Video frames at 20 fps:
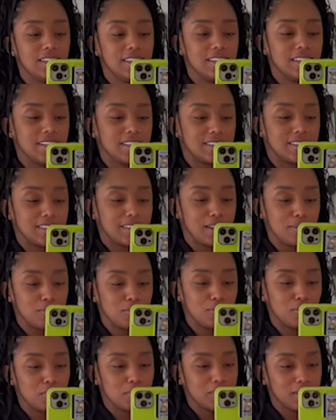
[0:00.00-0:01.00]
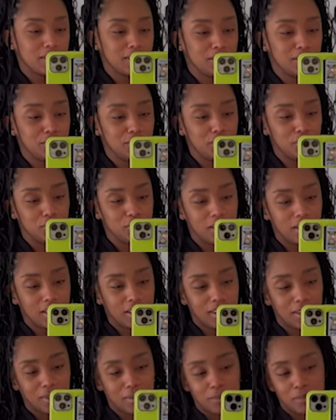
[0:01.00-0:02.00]
it's the day before my due date.
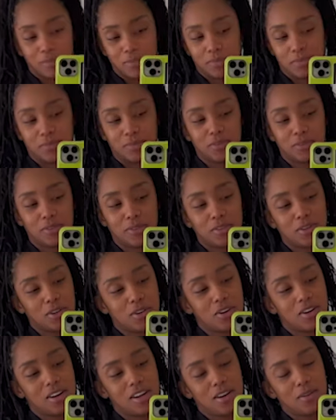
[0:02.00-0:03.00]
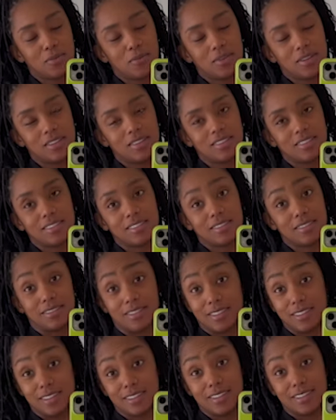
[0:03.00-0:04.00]
I'm thirty-nine weeks and six